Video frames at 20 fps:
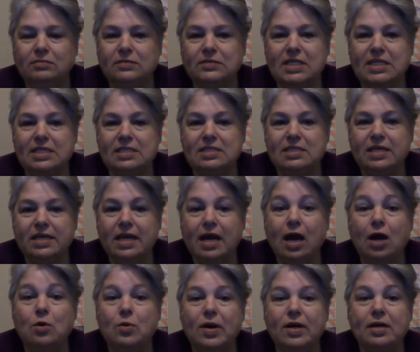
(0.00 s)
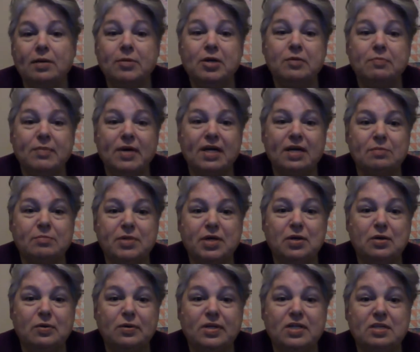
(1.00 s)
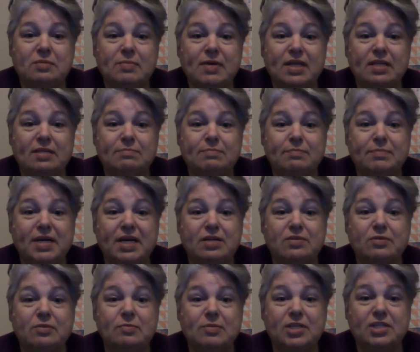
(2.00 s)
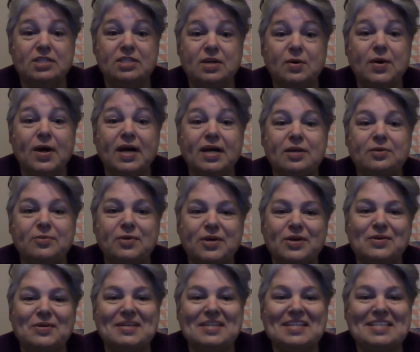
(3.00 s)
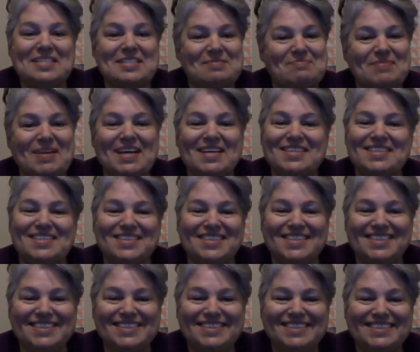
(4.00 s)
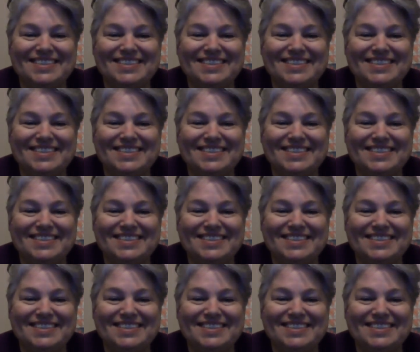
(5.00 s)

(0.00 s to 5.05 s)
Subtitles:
Let's see. Oh, and I moved my computer into my bedroom just so I could record this special